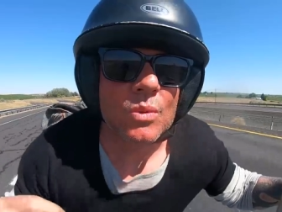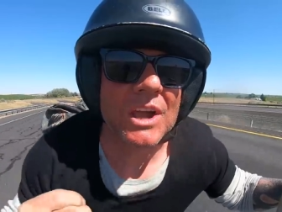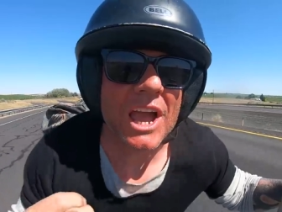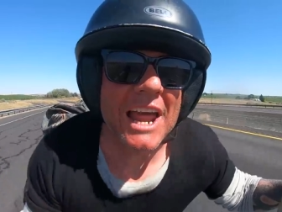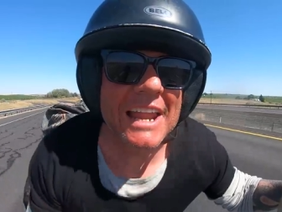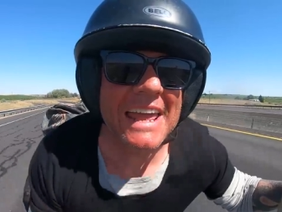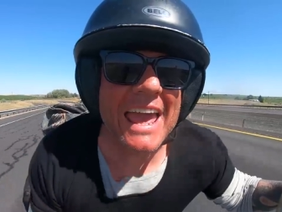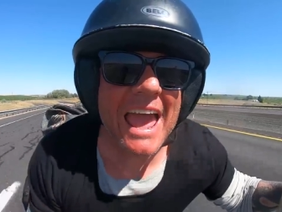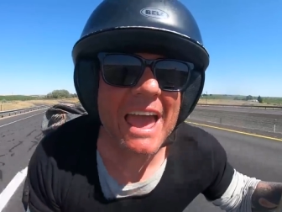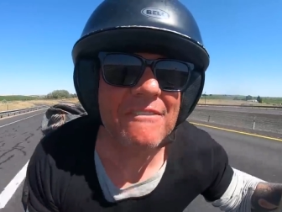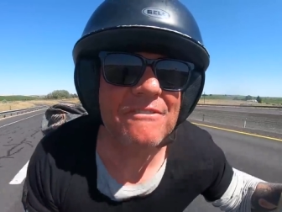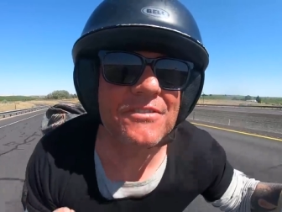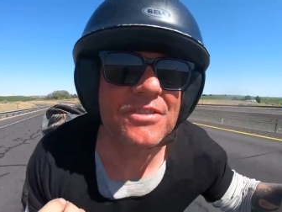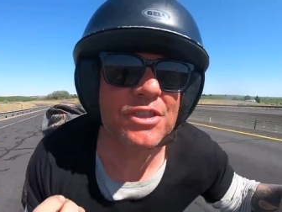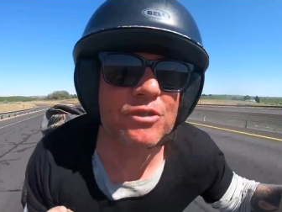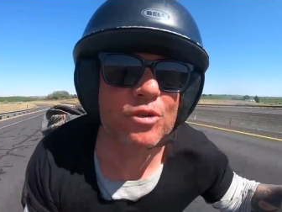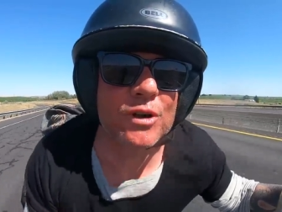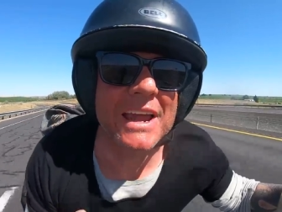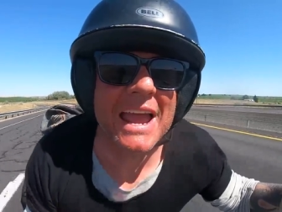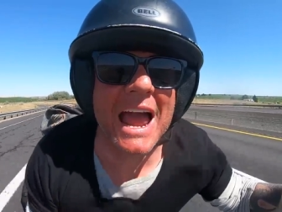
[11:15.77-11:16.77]
We only have
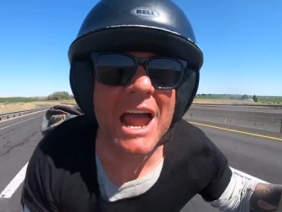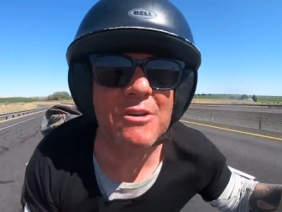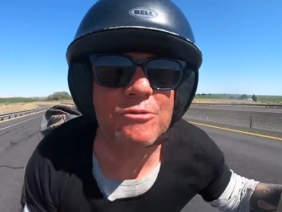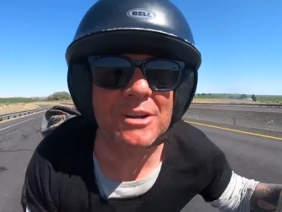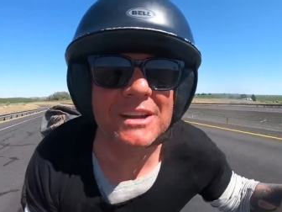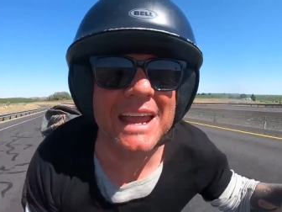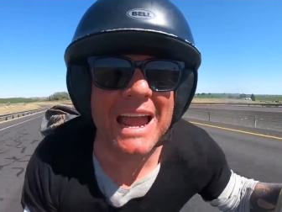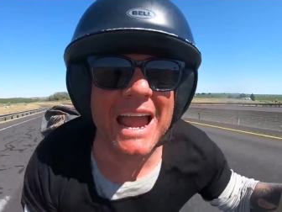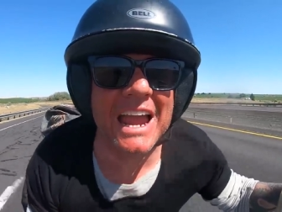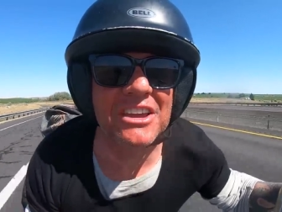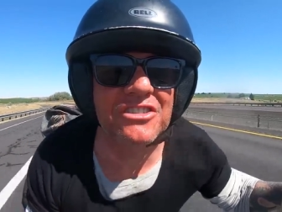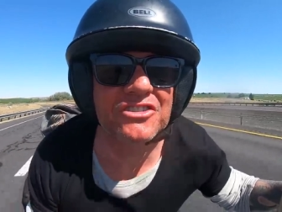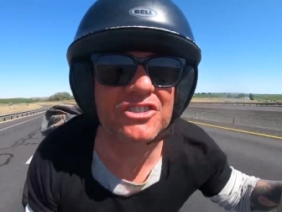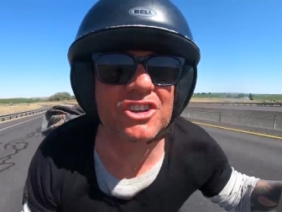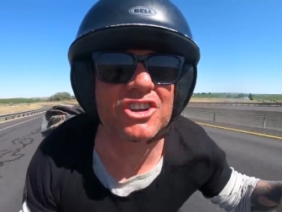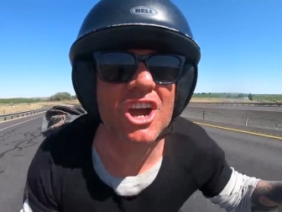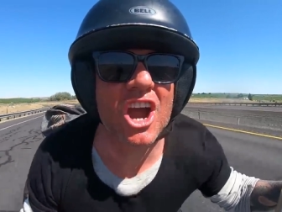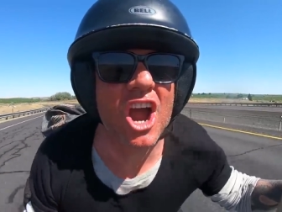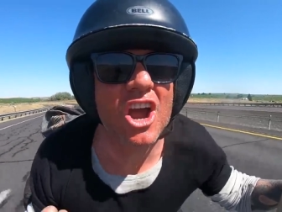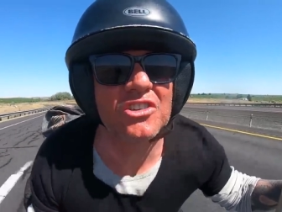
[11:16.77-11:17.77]
300 k's
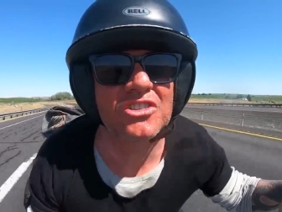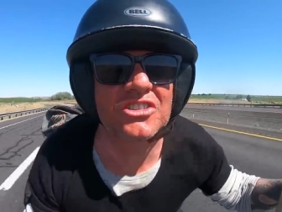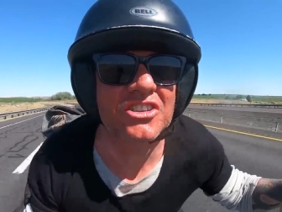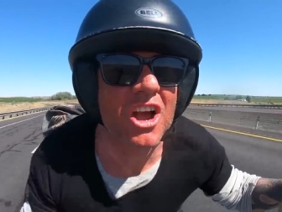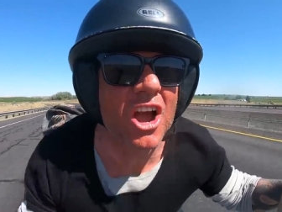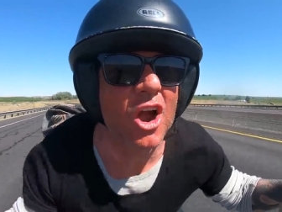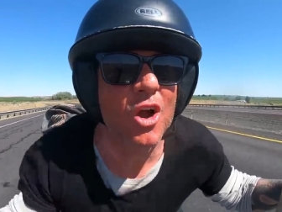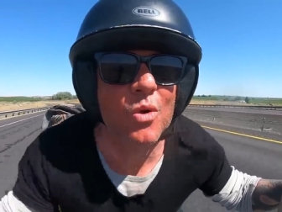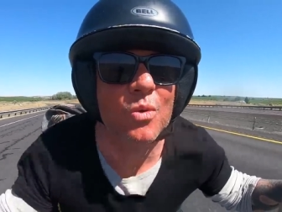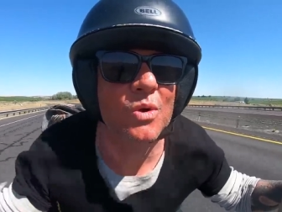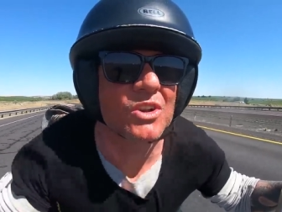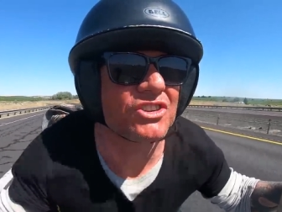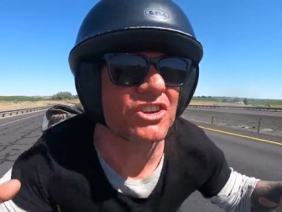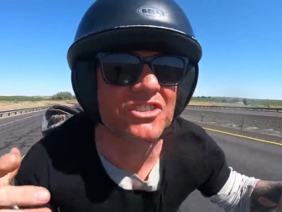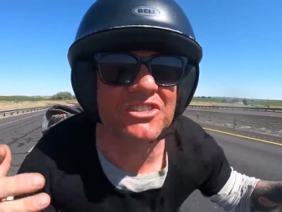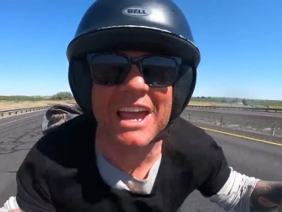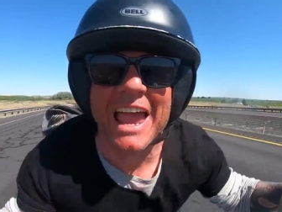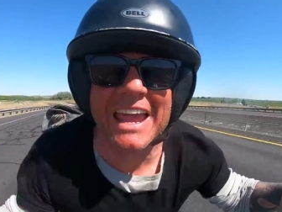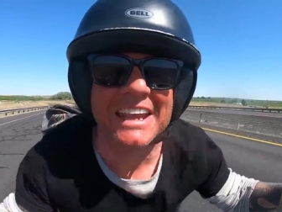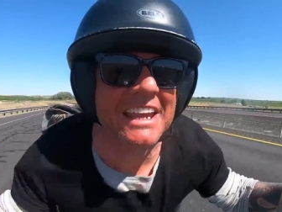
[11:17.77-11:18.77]
to go, so we're
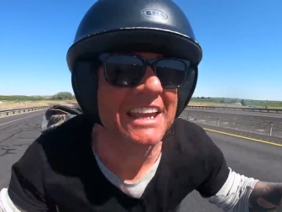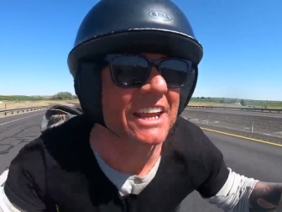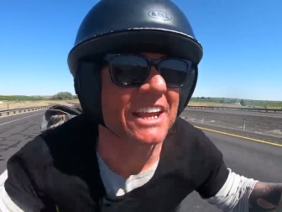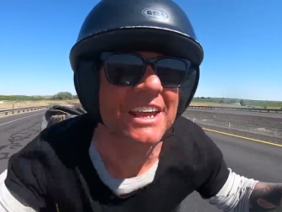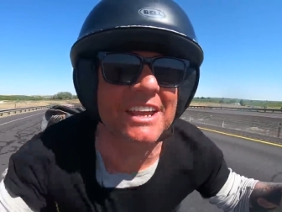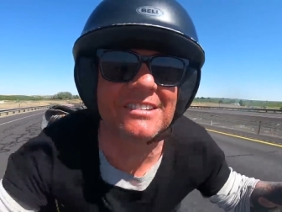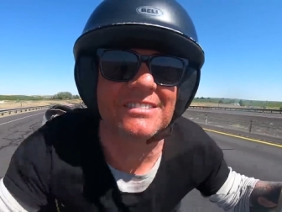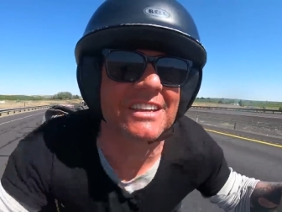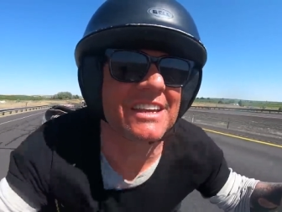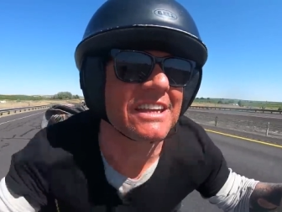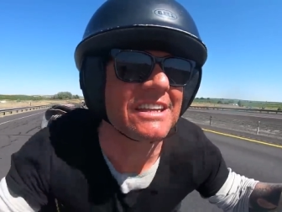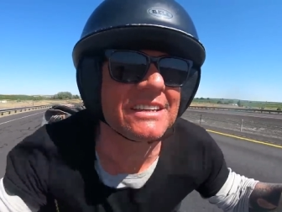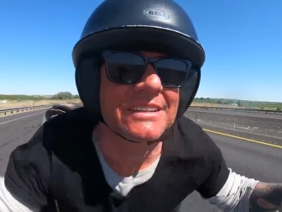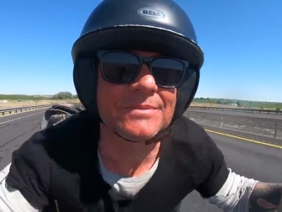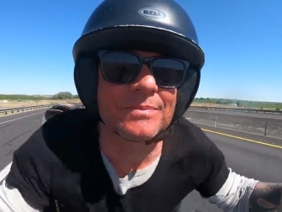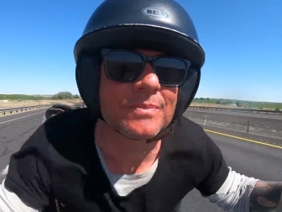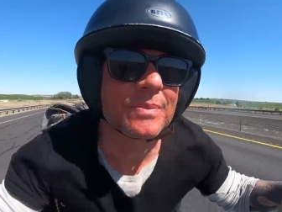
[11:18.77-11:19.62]
just taking it easy.